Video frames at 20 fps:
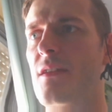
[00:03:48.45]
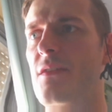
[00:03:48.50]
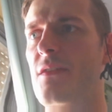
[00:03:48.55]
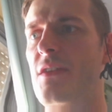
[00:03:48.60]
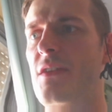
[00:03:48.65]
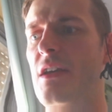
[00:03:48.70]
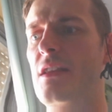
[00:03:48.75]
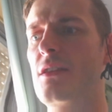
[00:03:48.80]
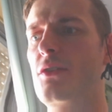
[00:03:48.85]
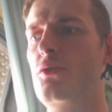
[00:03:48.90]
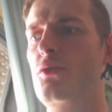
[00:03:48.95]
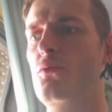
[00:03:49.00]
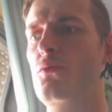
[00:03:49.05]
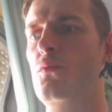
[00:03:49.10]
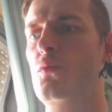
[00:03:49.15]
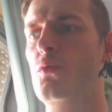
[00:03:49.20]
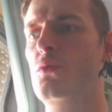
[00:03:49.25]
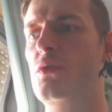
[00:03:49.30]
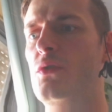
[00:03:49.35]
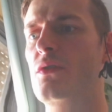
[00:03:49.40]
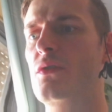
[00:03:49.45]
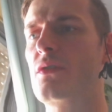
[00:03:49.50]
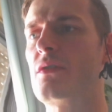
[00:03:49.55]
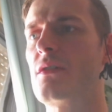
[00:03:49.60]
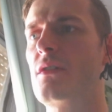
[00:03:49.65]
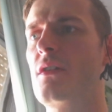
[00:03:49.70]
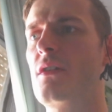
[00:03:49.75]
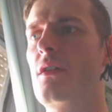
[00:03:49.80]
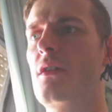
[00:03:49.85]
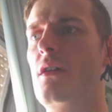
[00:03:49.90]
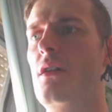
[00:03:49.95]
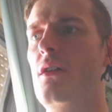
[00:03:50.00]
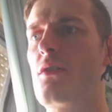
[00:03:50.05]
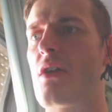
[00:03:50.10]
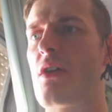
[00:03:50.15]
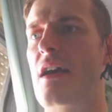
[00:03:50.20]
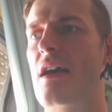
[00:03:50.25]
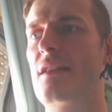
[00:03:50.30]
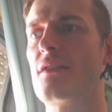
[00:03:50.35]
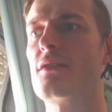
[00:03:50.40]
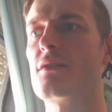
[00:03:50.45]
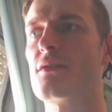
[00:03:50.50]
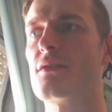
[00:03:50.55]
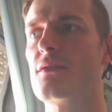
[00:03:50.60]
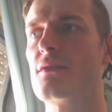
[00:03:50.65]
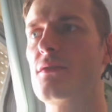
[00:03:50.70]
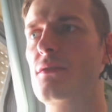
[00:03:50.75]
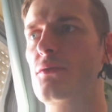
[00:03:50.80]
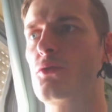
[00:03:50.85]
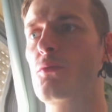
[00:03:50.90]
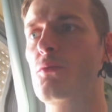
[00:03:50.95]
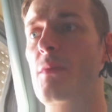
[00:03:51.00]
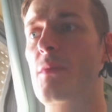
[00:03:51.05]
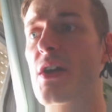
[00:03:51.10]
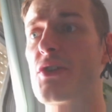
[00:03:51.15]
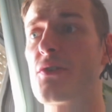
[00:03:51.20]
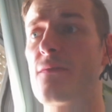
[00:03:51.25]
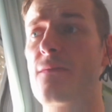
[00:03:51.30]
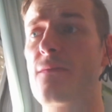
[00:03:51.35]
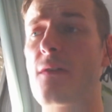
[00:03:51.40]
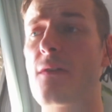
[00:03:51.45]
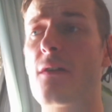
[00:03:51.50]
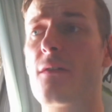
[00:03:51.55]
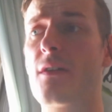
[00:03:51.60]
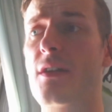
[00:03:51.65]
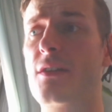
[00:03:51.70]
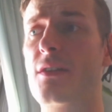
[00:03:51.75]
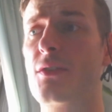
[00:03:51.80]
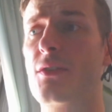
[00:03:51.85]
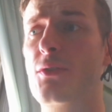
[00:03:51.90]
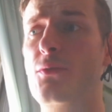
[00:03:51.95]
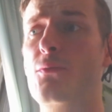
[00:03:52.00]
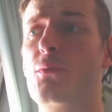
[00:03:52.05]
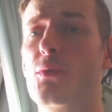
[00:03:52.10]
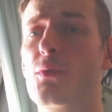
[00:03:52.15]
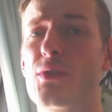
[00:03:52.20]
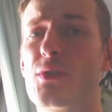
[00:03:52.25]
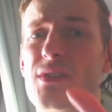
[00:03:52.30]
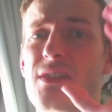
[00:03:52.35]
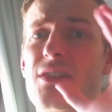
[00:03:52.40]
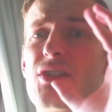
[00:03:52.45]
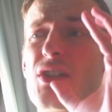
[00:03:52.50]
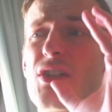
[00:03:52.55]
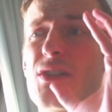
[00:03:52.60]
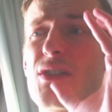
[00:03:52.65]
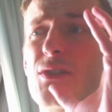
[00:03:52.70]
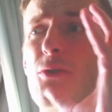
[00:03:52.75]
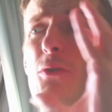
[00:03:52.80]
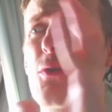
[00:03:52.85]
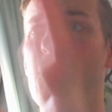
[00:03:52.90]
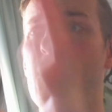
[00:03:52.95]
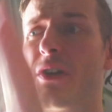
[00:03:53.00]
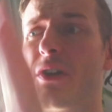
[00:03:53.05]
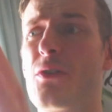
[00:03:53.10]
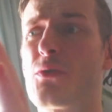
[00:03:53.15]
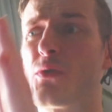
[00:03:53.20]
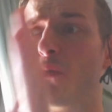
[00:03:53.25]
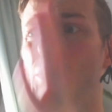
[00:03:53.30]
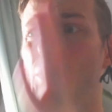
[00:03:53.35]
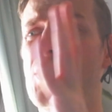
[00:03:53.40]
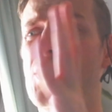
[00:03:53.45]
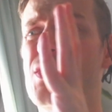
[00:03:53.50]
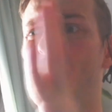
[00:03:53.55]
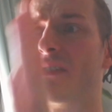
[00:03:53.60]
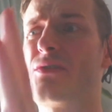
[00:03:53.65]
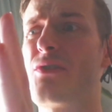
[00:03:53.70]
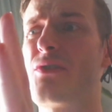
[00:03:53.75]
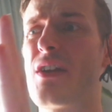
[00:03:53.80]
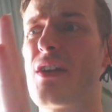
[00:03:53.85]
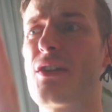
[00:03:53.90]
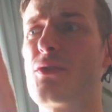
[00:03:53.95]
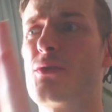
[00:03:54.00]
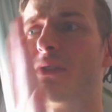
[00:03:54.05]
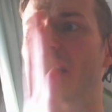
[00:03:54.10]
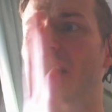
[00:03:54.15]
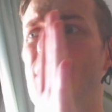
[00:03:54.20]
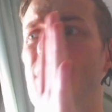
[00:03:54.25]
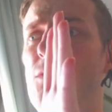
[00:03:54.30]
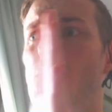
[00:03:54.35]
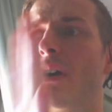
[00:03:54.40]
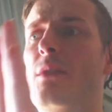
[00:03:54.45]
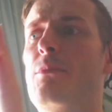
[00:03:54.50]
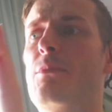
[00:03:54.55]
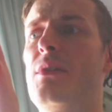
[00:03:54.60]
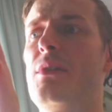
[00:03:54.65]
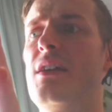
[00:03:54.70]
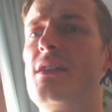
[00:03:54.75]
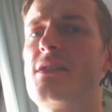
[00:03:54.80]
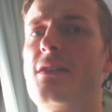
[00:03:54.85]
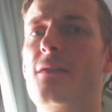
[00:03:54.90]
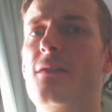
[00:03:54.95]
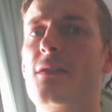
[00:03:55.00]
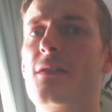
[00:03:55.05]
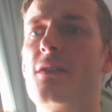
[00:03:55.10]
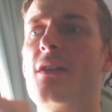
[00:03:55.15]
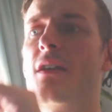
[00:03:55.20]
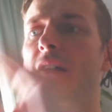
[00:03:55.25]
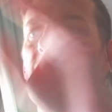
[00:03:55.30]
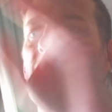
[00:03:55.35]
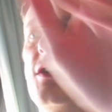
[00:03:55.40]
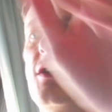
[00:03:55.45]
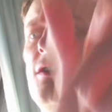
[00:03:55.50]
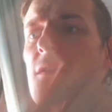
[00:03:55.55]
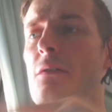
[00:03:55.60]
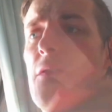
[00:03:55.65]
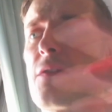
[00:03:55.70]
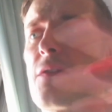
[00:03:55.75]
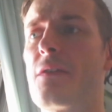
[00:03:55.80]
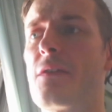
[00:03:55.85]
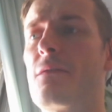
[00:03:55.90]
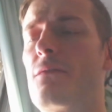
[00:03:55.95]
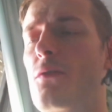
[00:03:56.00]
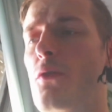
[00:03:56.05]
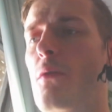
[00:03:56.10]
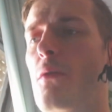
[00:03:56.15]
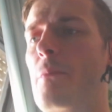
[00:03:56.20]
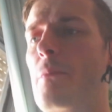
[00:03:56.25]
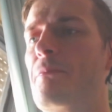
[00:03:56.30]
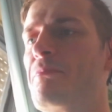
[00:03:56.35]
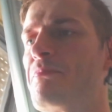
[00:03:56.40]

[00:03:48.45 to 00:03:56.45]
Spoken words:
Then you wouldn't run too much far and you would just your heroes would try to stay at one place and kill everything from